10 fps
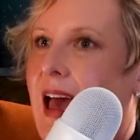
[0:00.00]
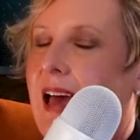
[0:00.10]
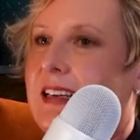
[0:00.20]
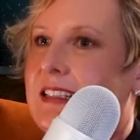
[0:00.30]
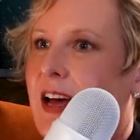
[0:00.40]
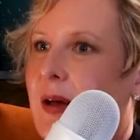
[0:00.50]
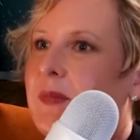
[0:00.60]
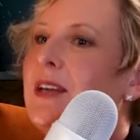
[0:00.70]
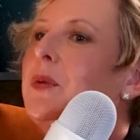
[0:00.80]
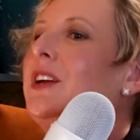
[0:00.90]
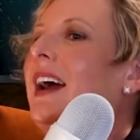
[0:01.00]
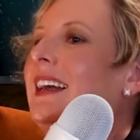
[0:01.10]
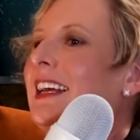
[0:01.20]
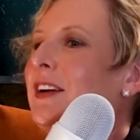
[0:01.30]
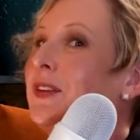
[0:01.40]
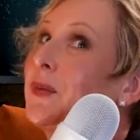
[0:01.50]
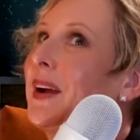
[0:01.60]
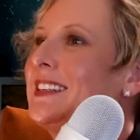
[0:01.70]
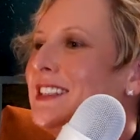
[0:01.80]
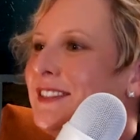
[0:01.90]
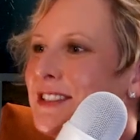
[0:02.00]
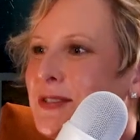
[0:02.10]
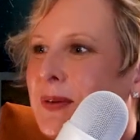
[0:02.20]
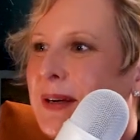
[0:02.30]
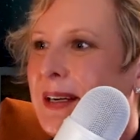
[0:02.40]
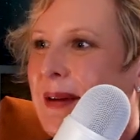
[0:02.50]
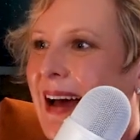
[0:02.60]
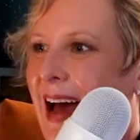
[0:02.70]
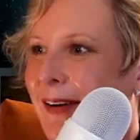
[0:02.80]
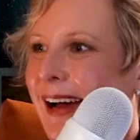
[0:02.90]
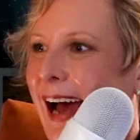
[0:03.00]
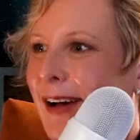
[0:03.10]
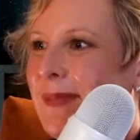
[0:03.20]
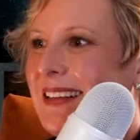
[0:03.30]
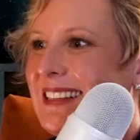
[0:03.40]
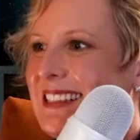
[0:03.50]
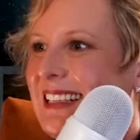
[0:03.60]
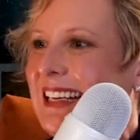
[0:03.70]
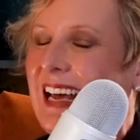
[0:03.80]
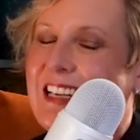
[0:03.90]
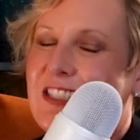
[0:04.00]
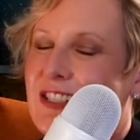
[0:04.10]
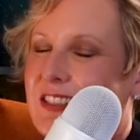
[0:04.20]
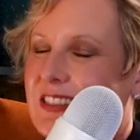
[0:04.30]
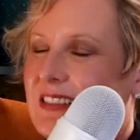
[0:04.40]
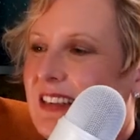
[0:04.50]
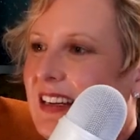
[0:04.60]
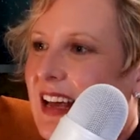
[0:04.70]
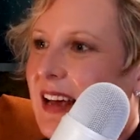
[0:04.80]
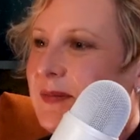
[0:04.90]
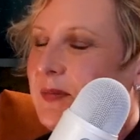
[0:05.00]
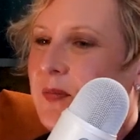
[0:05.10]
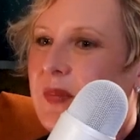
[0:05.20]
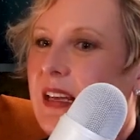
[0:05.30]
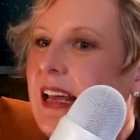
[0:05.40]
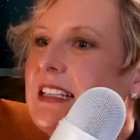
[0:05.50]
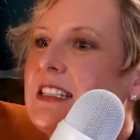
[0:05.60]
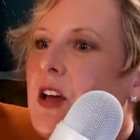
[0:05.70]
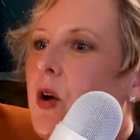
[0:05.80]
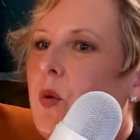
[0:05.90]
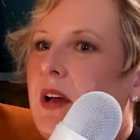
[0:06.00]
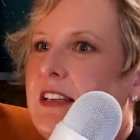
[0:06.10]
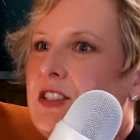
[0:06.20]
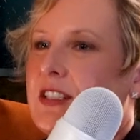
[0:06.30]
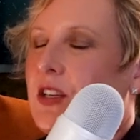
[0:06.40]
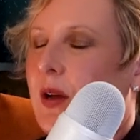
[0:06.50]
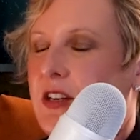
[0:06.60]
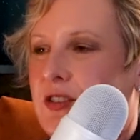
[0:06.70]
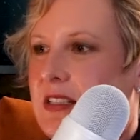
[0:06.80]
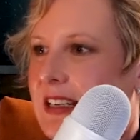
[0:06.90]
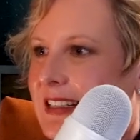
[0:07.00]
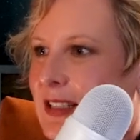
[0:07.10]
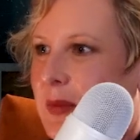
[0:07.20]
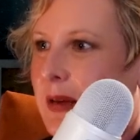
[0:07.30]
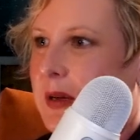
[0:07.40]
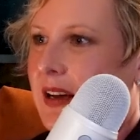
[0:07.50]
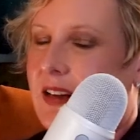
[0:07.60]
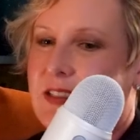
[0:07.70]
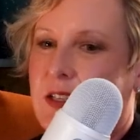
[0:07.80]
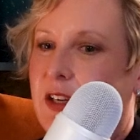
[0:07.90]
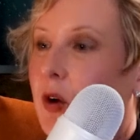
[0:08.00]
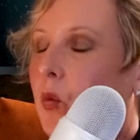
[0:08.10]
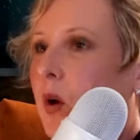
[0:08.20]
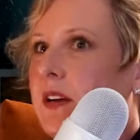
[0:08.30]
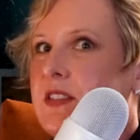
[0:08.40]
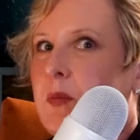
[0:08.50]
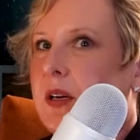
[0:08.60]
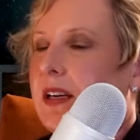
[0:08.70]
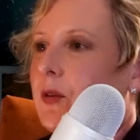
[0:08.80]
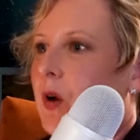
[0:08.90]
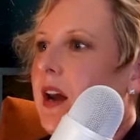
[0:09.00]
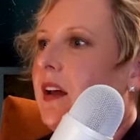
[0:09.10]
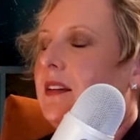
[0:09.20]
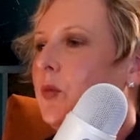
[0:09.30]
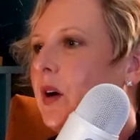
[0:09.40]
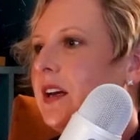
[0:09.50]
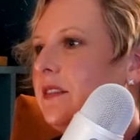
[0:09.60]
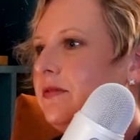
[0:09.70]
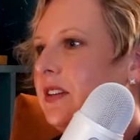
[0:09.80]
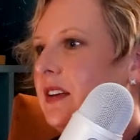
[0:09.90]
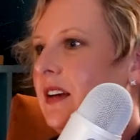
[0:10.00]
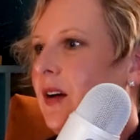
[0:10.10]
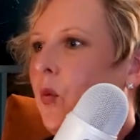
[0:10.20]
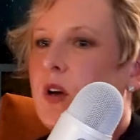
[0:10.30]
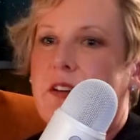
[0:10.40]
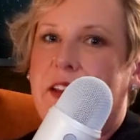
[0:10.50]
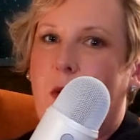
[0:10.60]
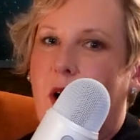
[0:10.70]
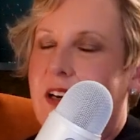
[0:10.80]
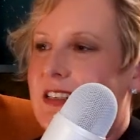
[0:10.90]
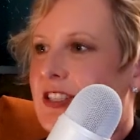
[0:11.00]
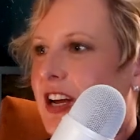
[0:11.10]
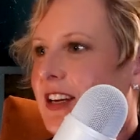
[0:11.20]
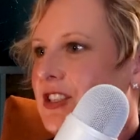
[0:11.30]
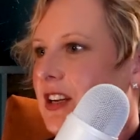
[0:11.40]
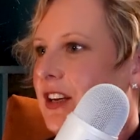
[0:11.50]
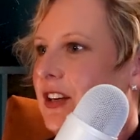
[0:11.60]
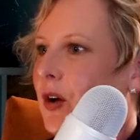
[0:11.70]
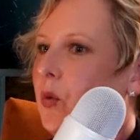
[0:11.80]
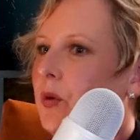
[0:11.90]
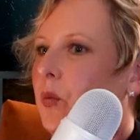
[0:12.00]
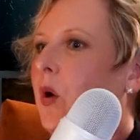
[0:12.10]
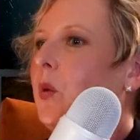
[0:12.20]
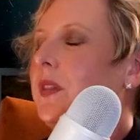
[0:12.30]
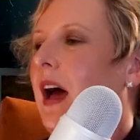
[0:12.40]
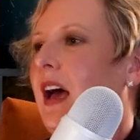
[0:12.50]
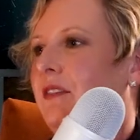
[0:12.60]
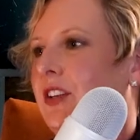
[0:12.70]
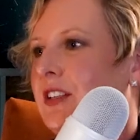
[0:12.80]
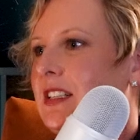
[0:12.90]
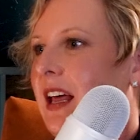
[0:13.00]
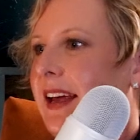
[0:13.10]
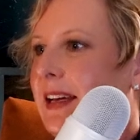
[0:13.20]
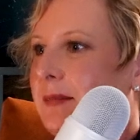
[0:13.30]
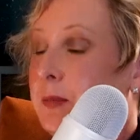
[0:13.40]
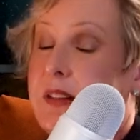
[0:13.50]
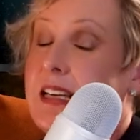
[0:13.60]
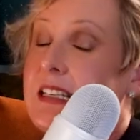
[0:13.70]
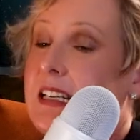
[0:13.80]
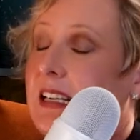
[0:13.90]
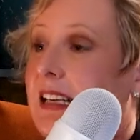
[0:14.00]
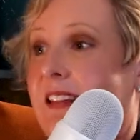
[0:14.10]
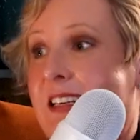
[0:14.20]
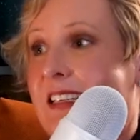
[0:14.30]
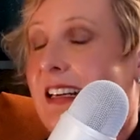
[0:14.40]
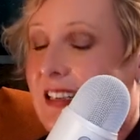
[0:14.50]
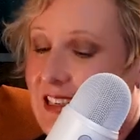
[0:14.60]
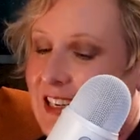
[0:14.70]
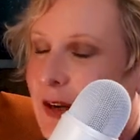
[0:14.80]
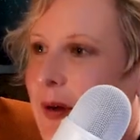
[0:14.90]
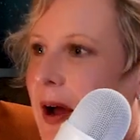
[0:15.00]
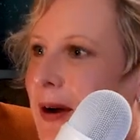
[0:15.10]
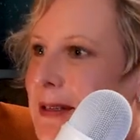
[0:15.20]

And then when you kind of hear the rest of the story about how it happened, it's just it's just so interesting to me because, what if somebody had read it? What if they wanted to change it? What would that have looked like? But they didn't, and they didn't, and here we are.